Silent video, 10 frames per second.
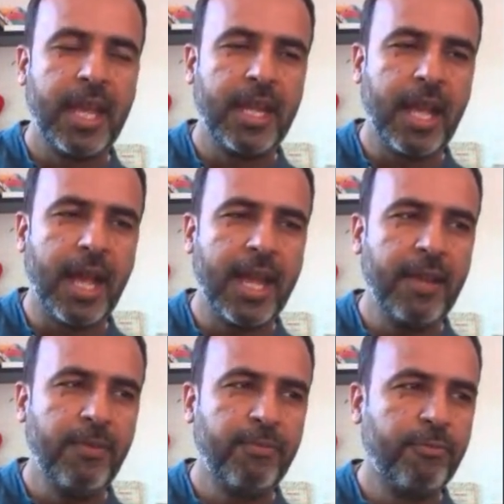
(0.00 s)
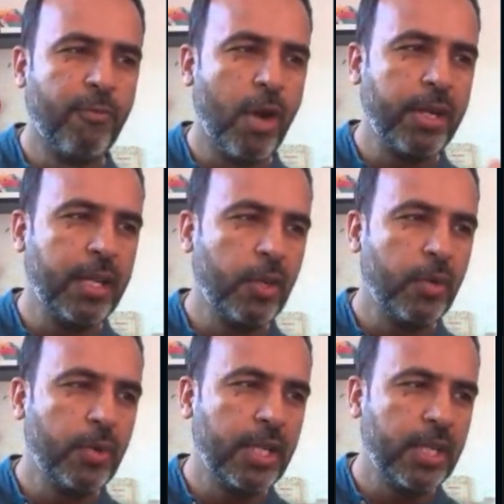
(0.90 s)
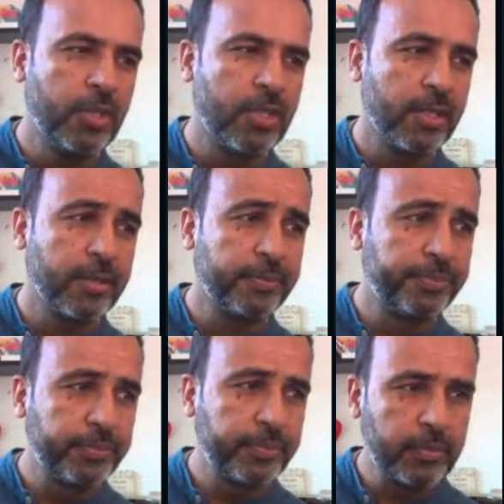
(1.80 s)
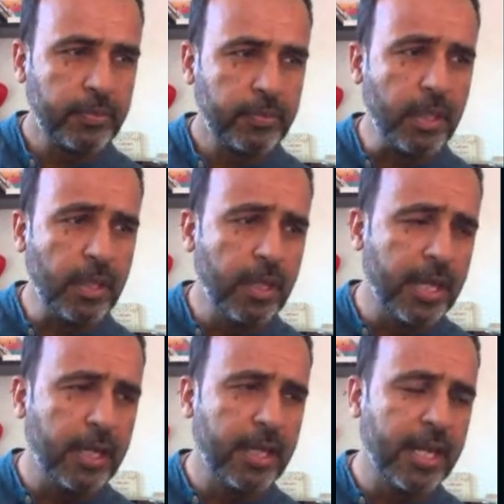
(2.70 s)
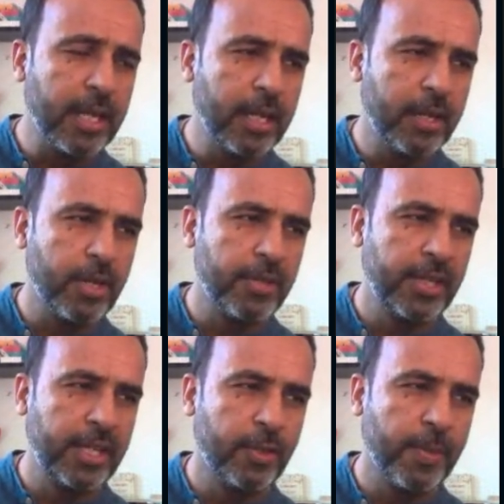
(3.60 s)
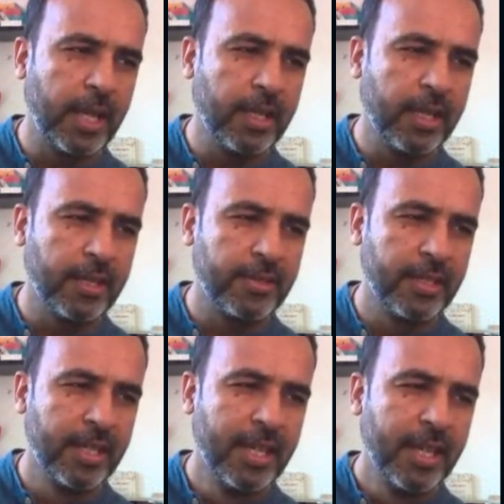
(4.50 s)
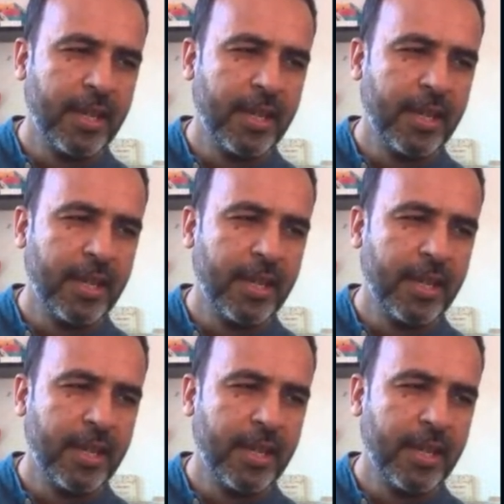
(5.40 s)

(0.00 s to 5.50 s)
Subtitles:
And I wanted to teach data literacy to my kids.